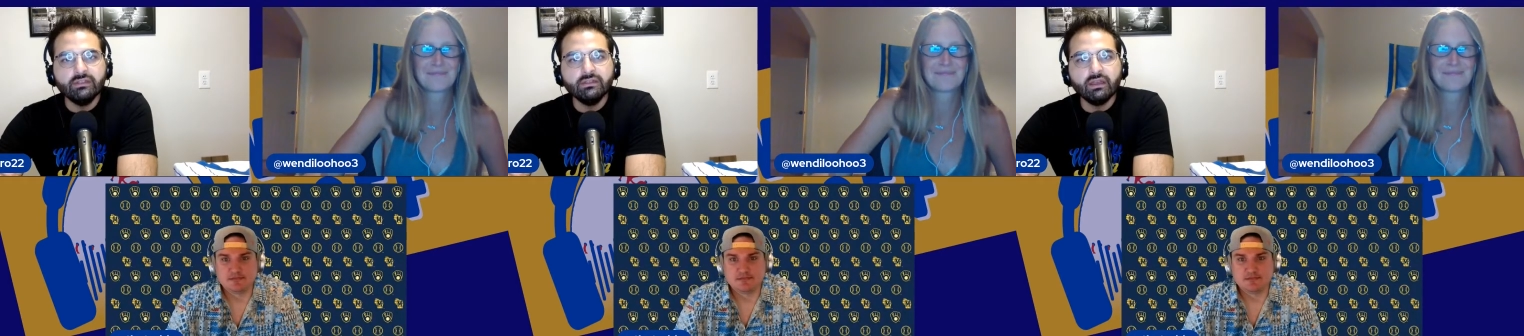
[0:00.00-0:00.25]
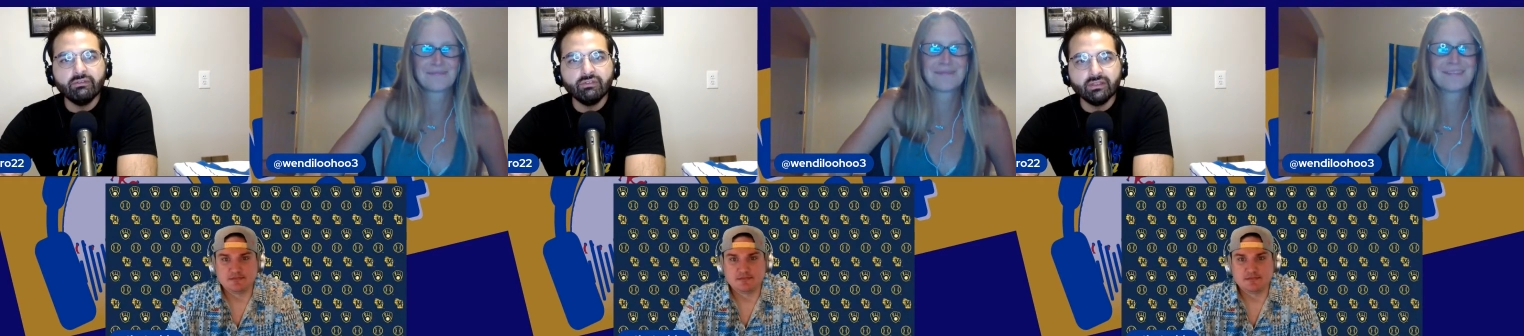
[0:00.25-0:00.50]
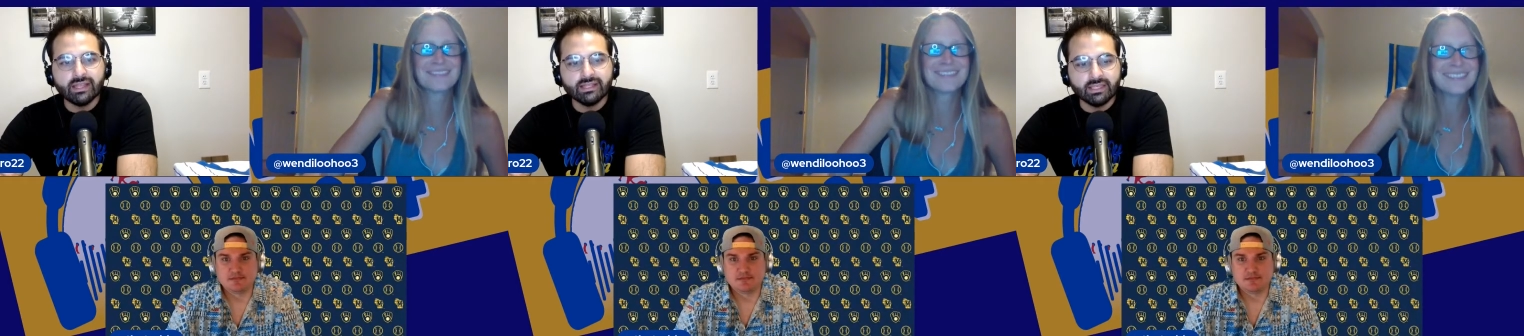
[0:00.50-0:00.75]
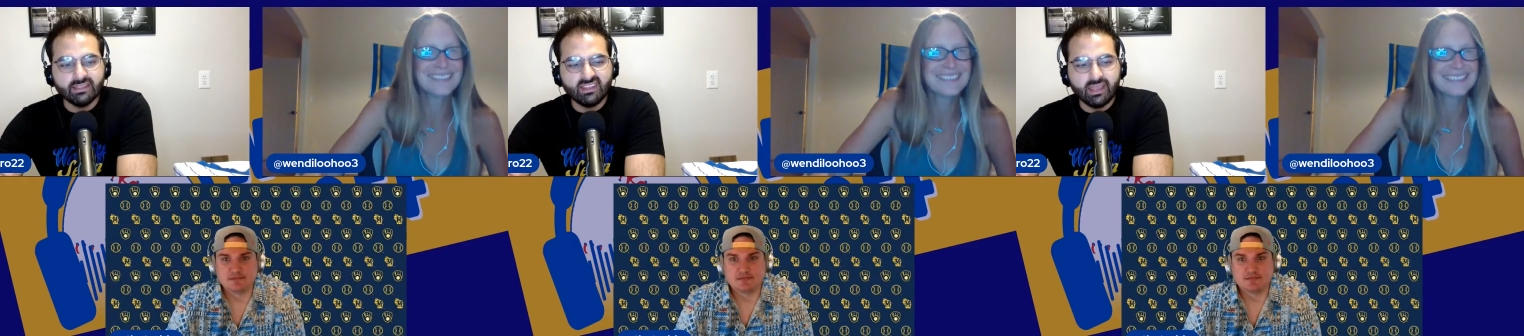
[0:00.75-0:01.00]
Speaker 1: It's like that's like
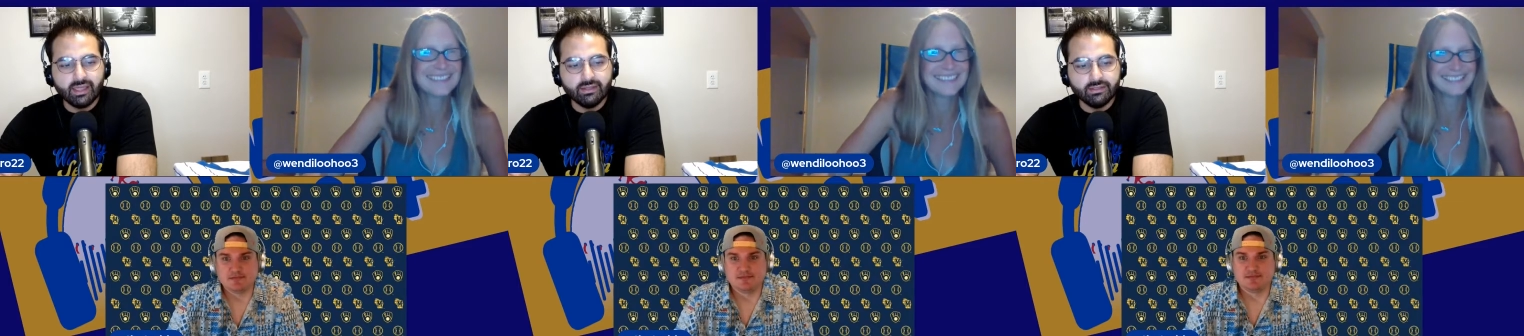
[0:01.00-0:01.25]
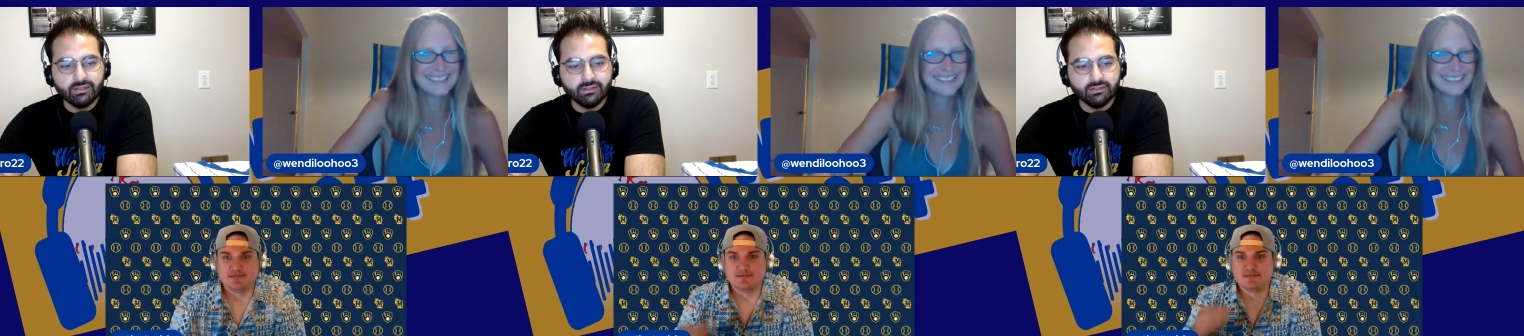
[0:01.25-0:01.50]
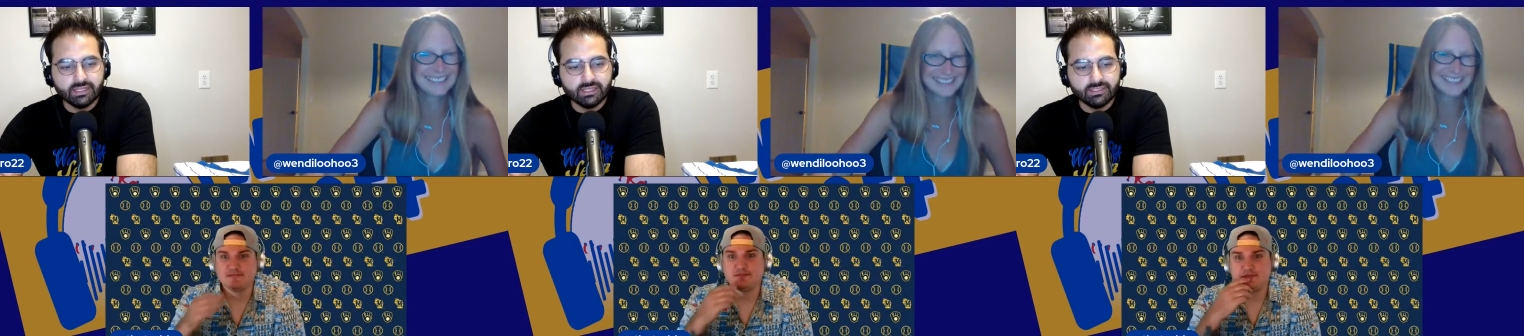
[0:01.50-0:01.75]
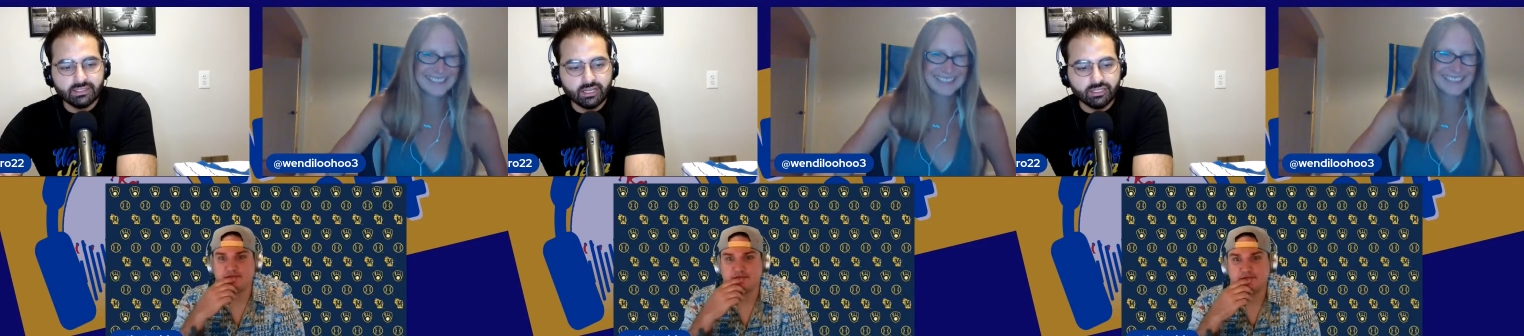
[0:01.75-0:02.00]
the ideal
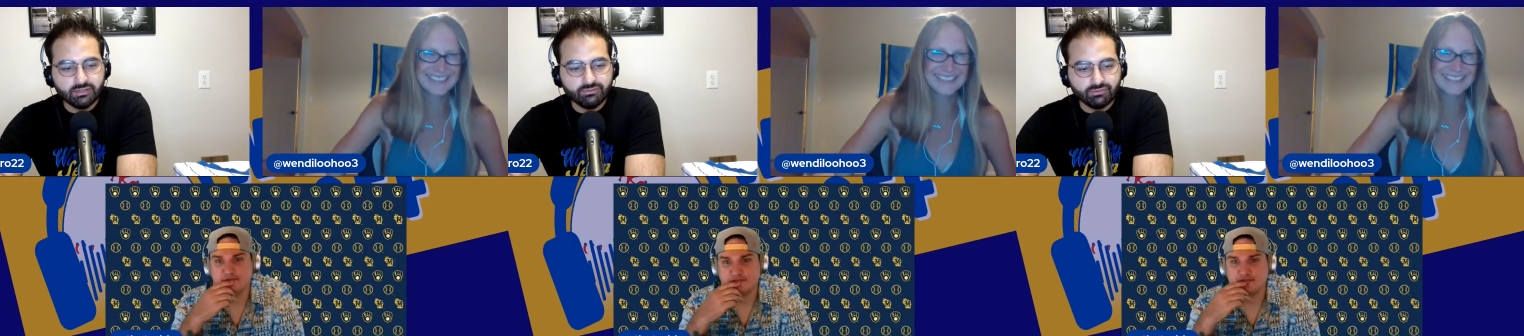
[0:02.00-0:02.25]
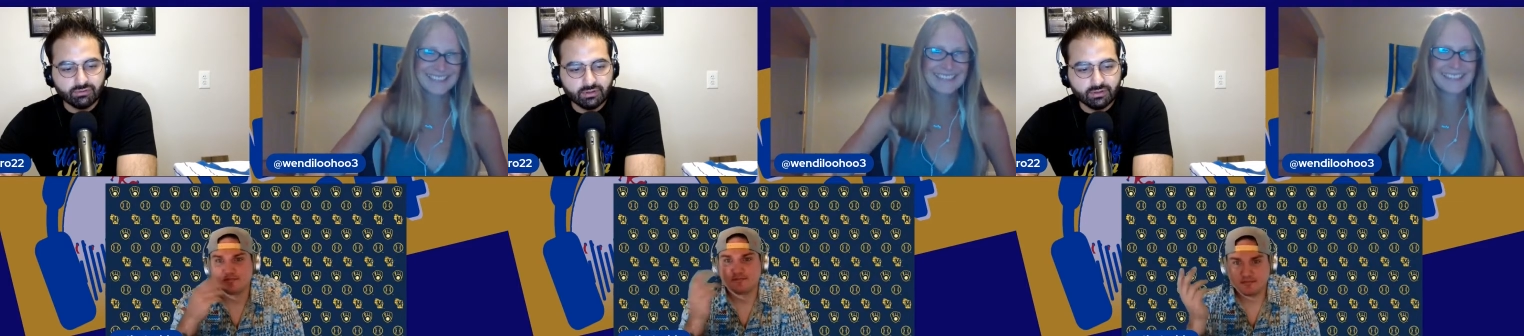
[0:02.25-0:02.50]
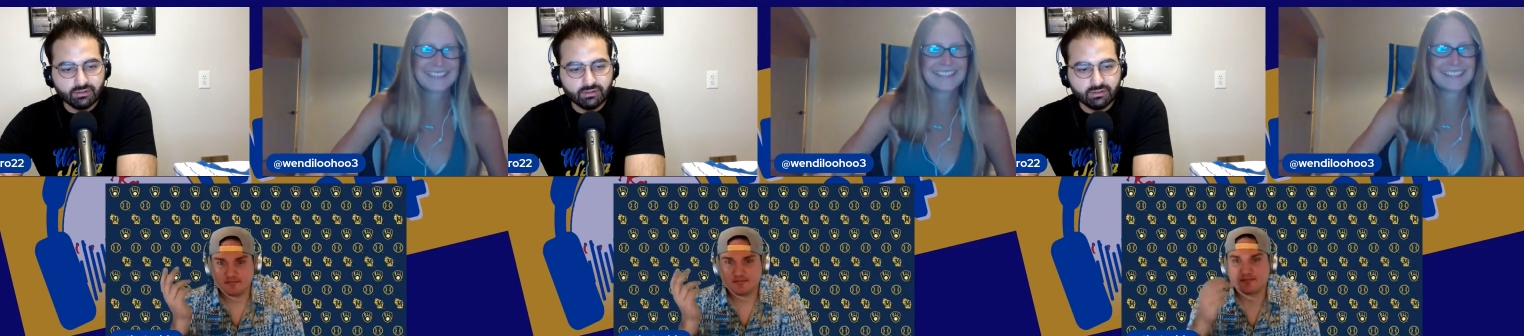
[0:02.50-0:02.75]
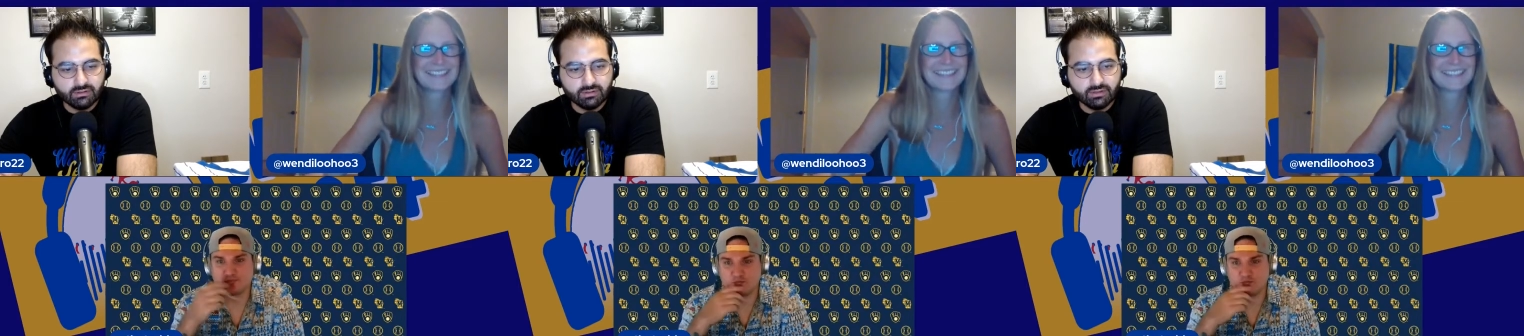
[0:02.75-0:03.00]
destination for a you know
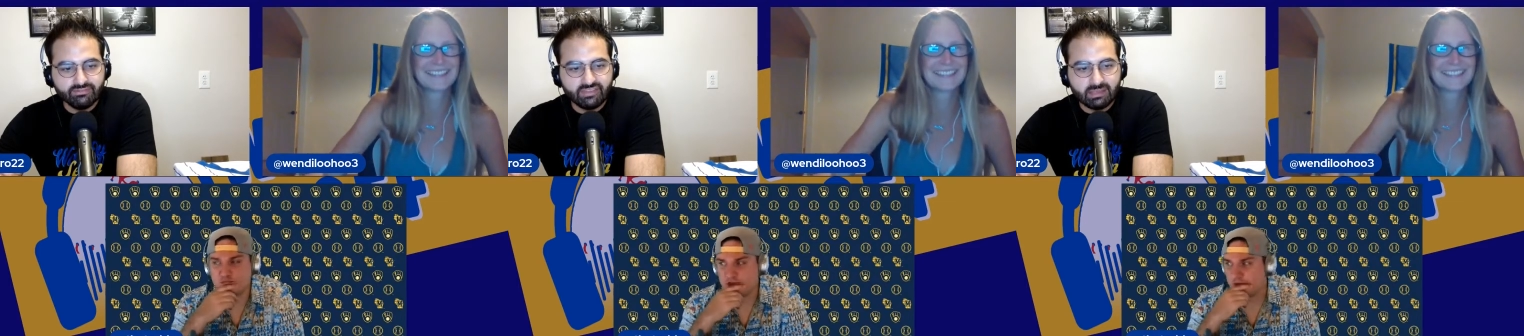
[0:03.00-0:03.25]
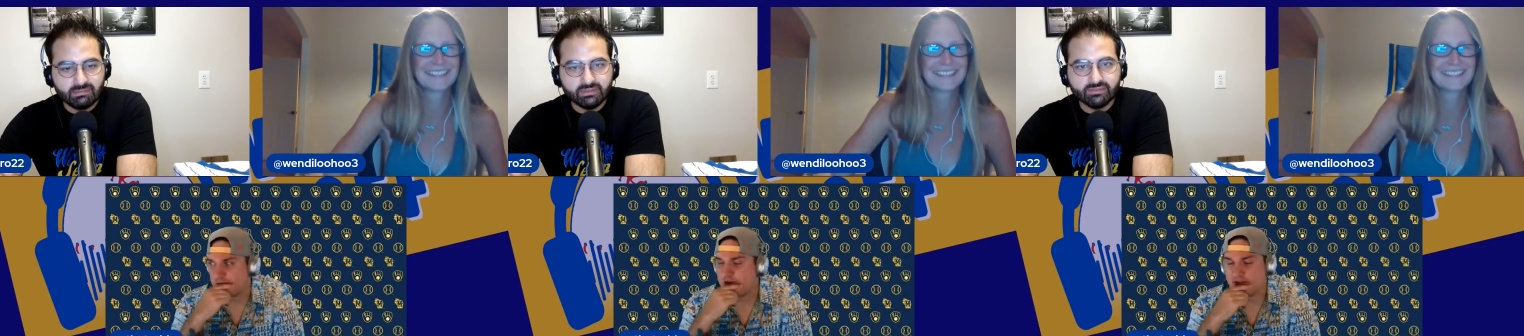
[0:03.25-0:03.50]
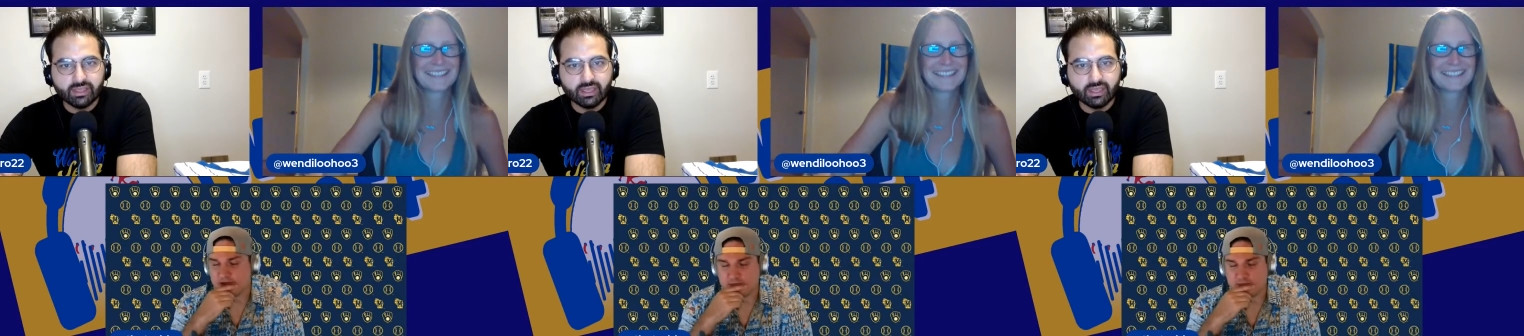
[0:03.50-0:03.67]
family yeah, vacation.